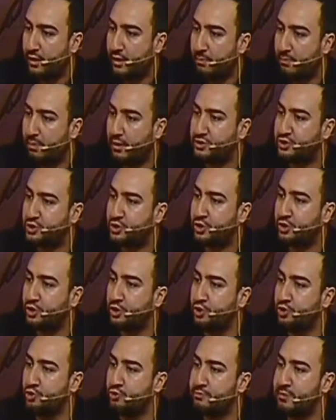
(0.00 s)
But
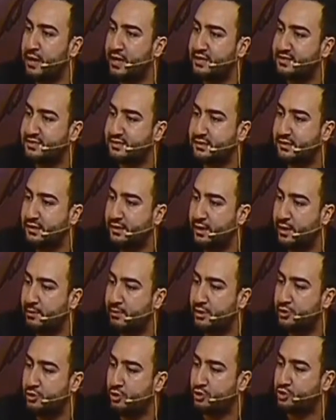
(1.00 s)
you may see
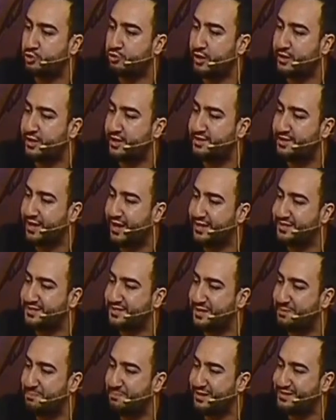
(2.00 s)
him and not
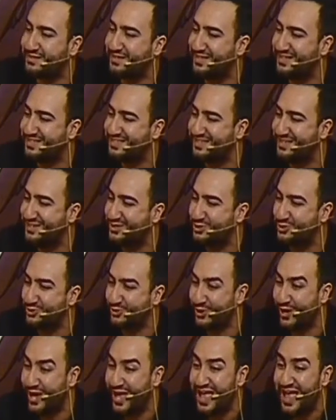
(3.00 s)
recognize him, but he sees
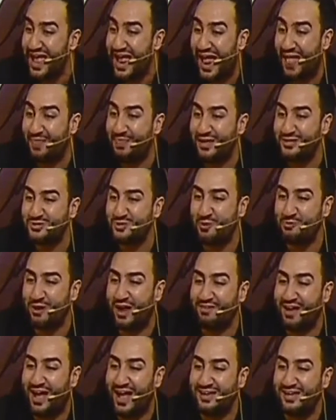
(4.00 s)
you. And that's why we
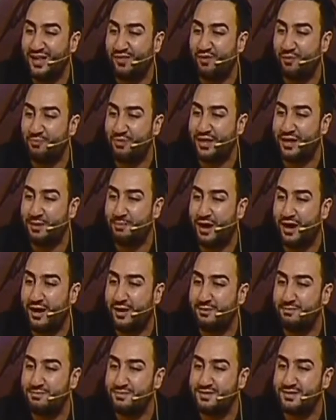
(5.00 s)
have a hadith from the
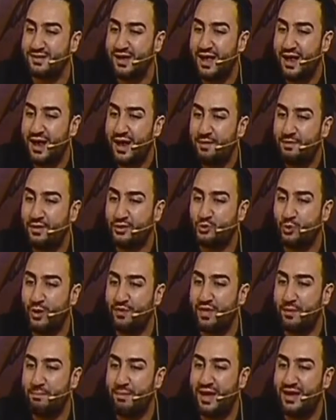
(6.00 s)
Imams, that
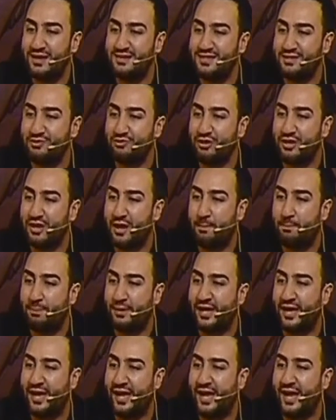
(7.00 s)
when the Mahdi
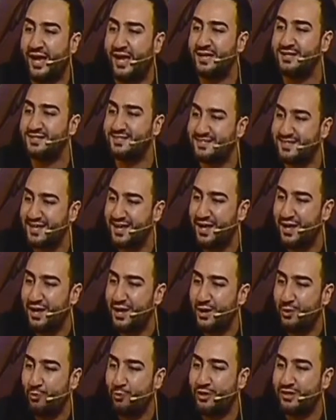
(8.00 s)
reappears,
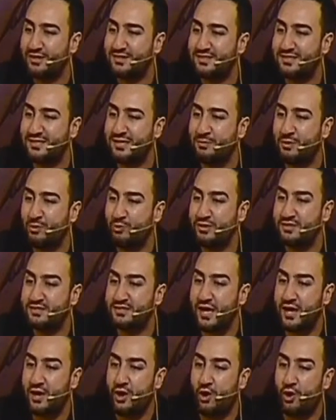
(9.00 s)
we'll see him and we'll
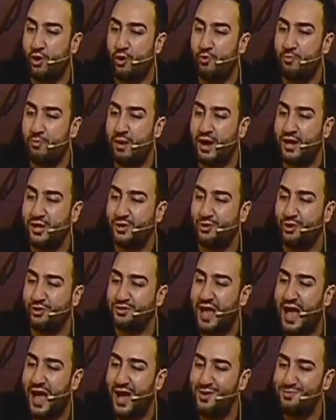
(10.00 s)
say, oh my
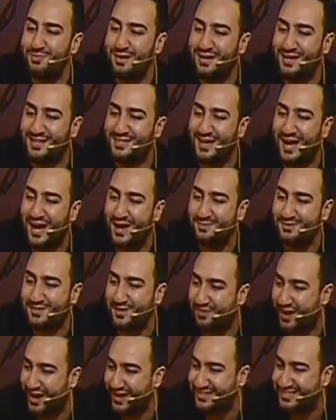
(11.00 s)
God, how many times
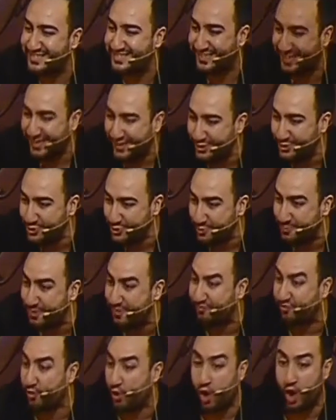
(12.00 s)
have I seen you
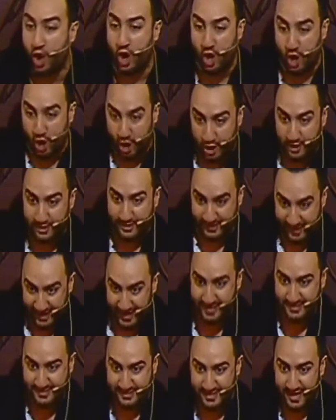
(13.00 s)
before?
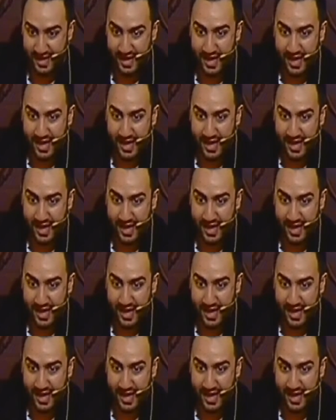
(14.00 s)
Yes?